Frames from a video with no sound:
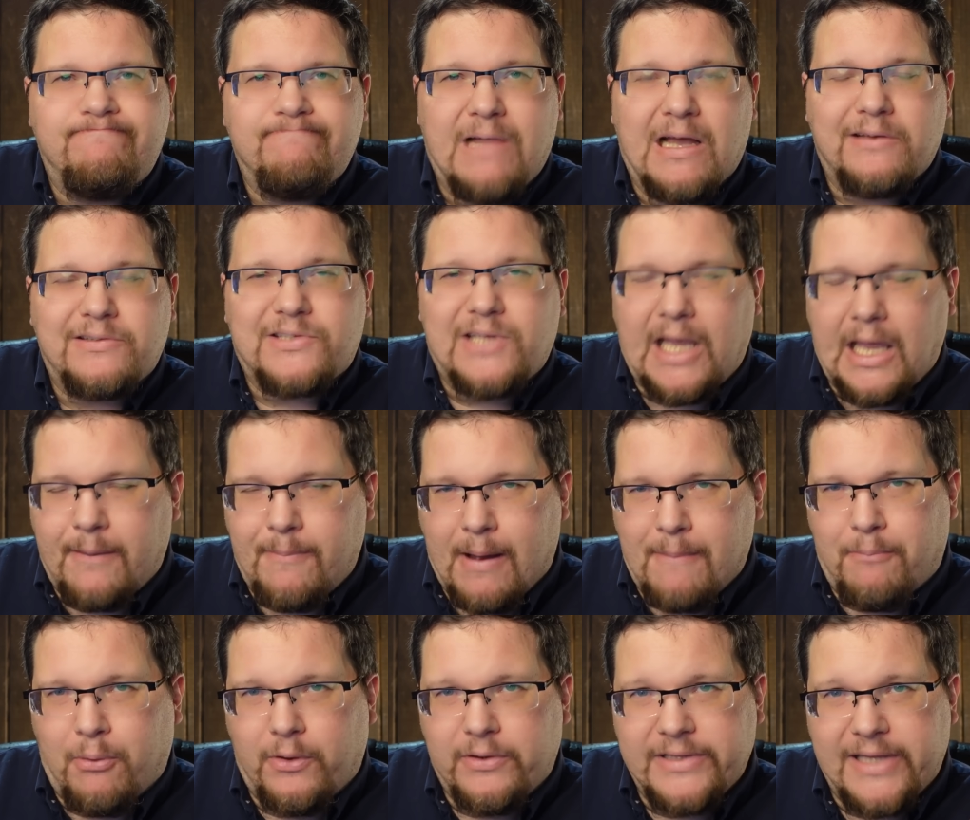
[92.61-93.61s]
I was thinking
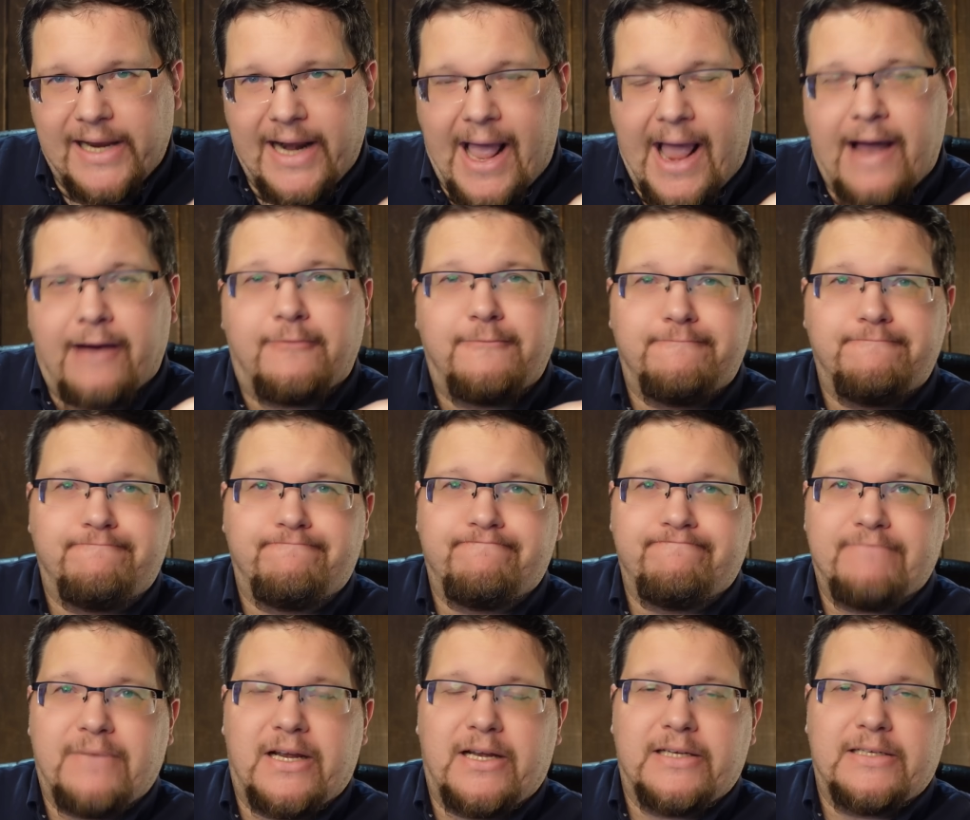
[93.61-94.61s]
about pulling that out.
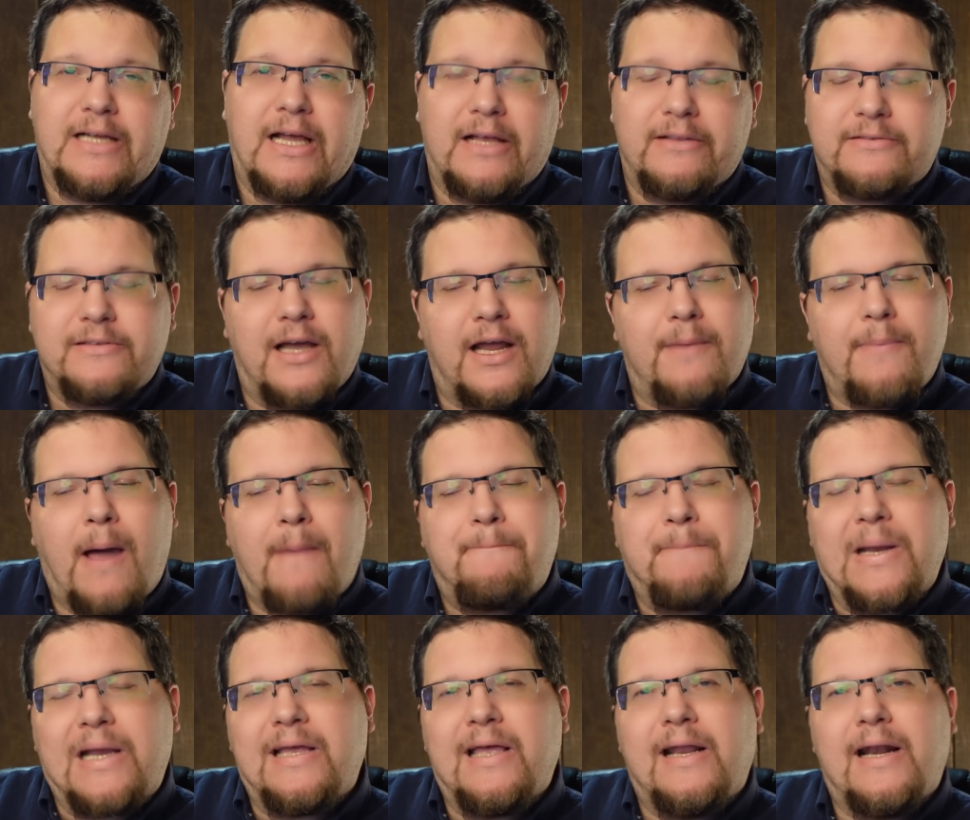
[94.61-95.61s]
I, I thought about
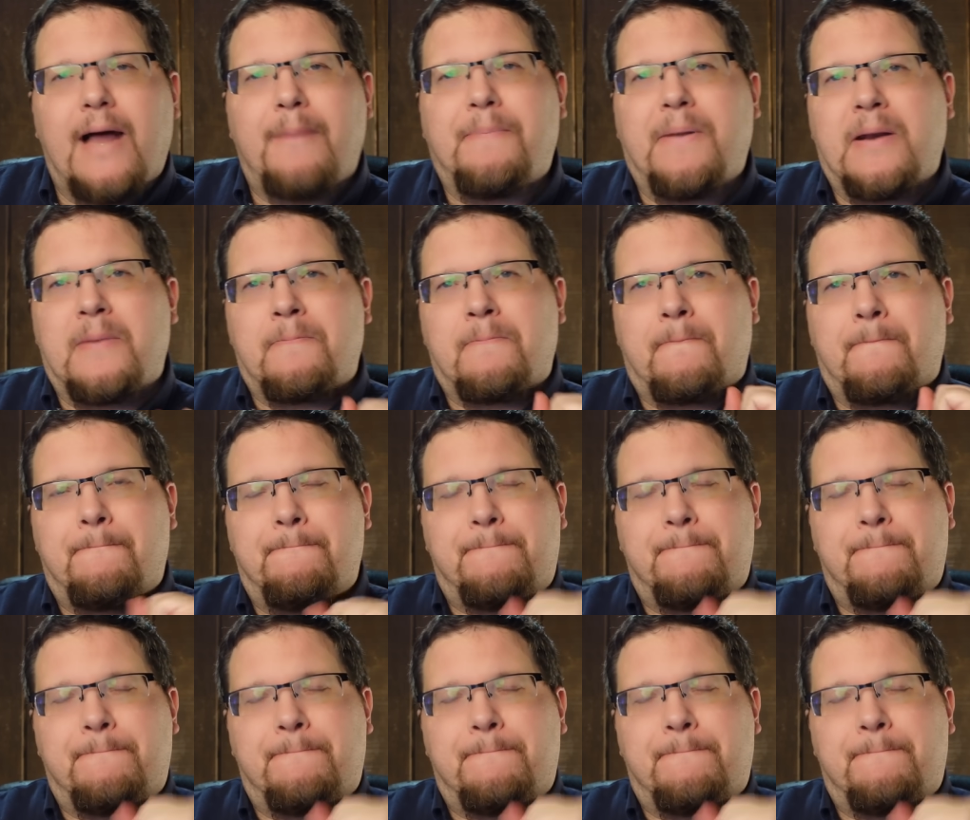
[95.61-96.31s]
picking it up, and